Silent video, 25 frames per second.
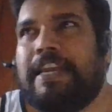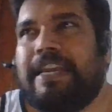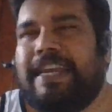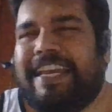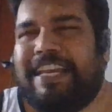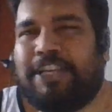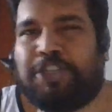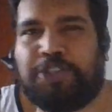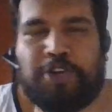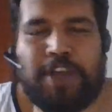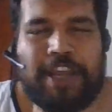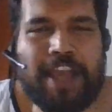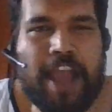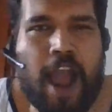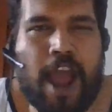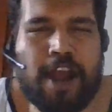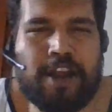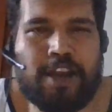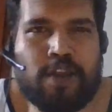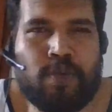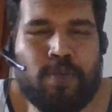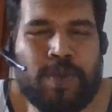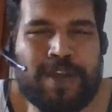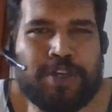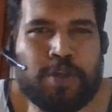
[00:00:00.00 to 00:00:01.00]
He's
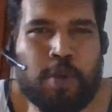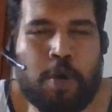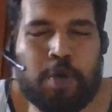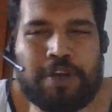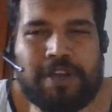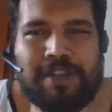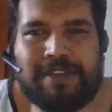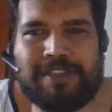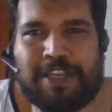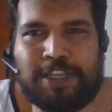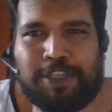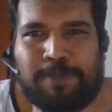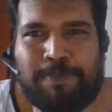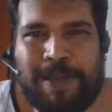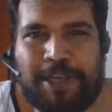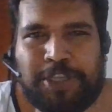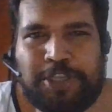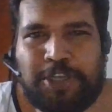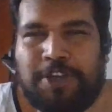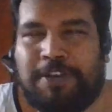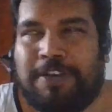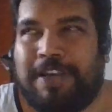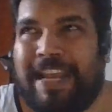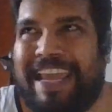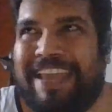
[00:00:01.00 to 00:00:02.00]
regarded with total
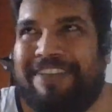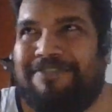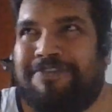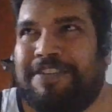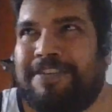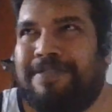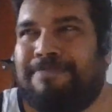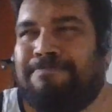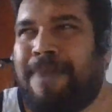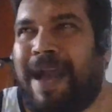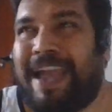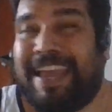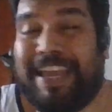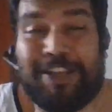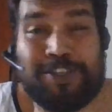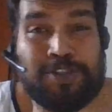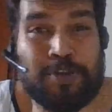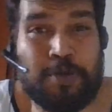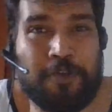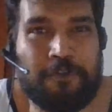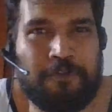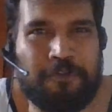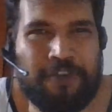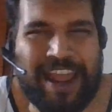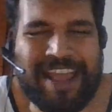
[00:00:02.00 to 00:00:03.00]
suspicion, even by his
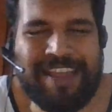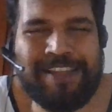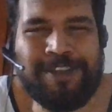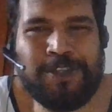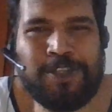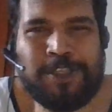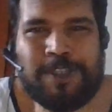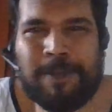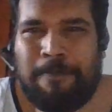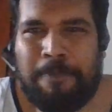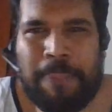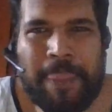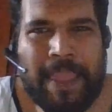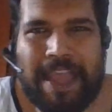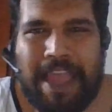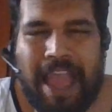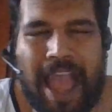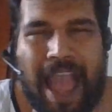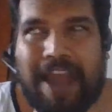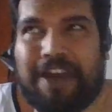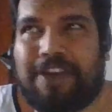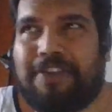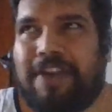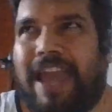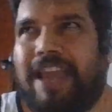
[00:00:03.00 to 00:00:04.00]
own friends,
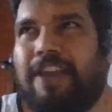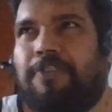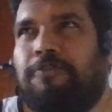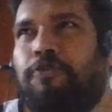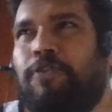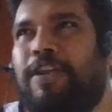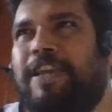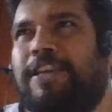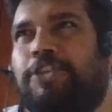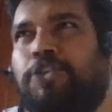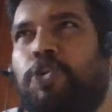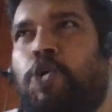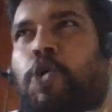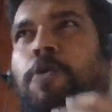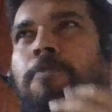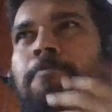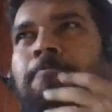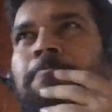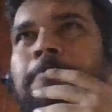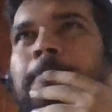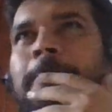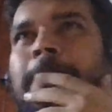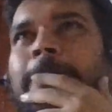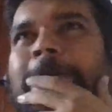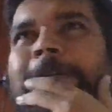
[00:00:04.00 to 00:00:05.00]
and rightfully
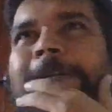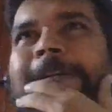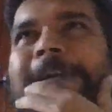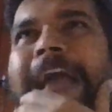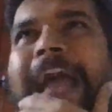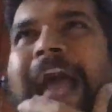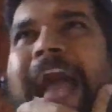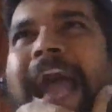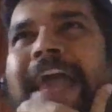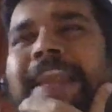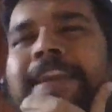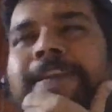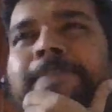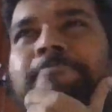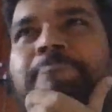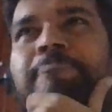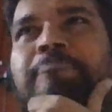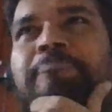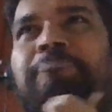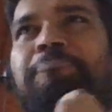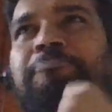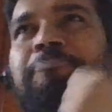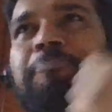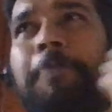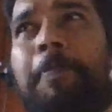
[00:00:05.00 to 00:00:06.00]
so. And
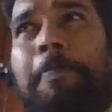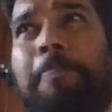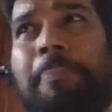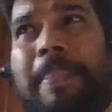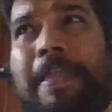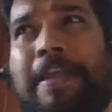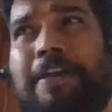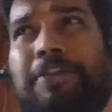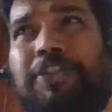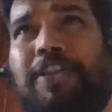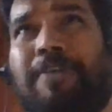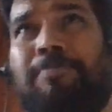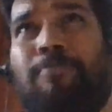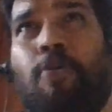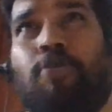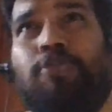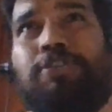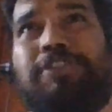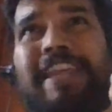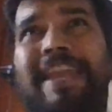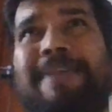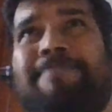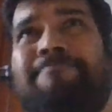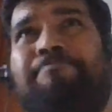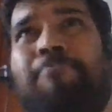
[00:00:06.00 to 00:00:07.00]
the
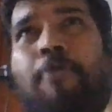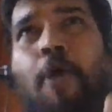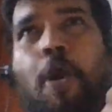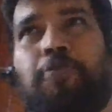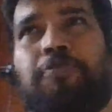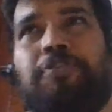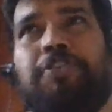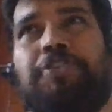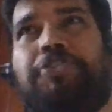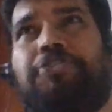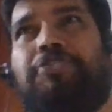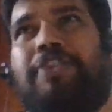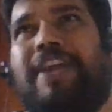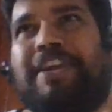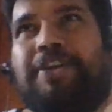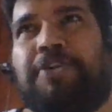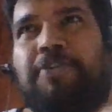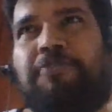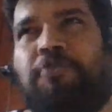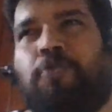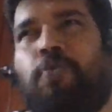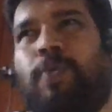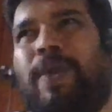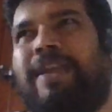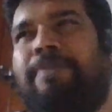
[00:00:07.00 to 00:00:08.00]
most important trait
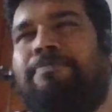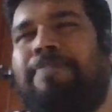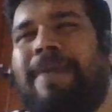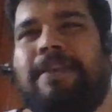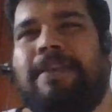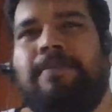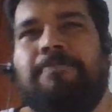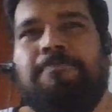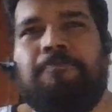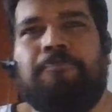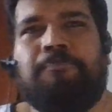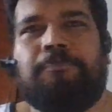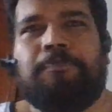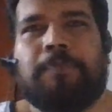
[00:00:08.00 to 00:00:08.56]
of Quick Ben